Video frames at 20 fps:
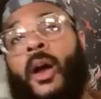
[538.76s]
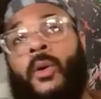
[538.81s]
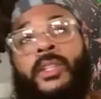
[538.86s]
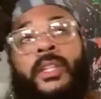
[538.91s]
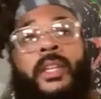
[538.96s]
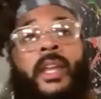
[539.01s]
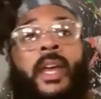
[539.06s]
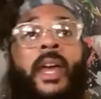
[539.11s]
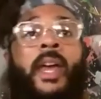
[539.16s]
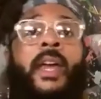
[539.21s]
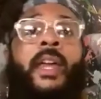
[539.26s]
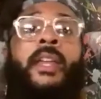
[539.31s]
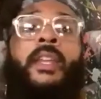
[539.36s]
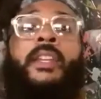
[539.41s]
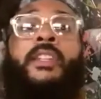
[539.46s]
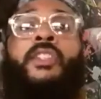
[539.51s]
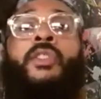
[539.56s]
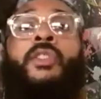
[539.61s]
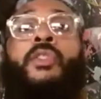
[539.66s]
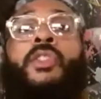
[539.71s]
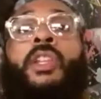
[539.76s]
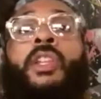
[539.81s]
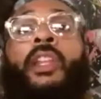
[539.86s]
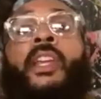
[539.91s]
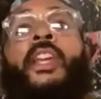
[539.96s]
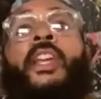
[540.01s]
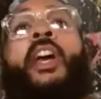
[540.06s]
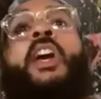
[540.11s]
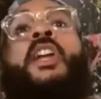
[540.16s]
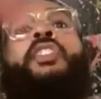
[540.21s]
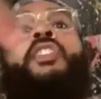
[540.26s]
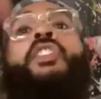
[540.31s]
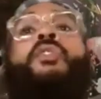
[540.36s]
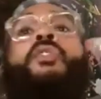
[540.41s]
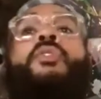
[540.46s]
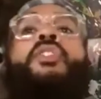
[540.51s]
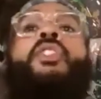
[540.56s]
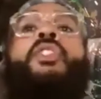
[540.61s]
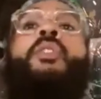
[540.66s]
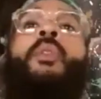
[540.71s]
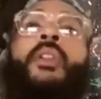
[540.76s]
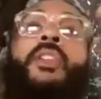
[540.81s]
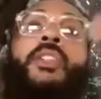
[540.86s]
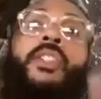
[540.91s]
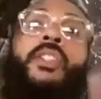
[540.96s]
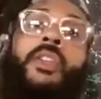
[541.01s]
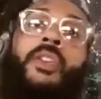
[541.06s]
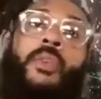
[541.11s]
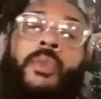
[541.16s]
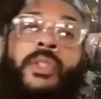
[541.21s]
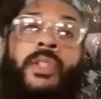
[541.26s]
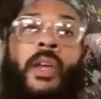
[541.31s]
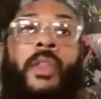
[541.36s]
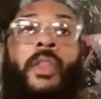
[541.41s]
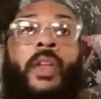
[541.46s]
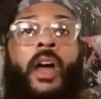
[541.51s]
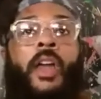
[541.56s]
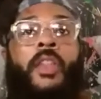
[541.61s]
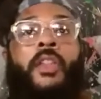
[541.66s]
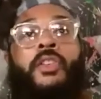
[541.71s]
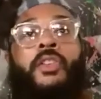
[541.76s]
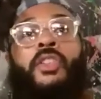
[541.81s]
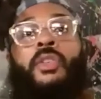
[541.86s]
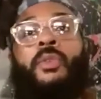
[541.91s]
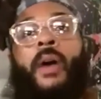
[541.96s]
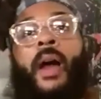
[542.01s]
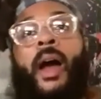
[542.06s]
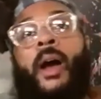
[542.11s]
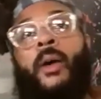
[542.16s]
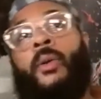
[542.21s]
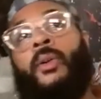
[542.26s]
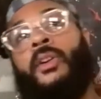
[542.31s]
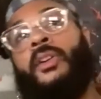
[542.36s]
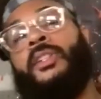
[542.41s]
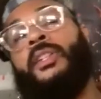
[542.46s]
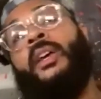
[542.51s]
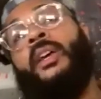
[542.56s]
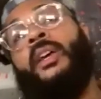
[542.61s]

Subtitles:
a day, and it's usually 2, 2, and 2. So the other 2 hours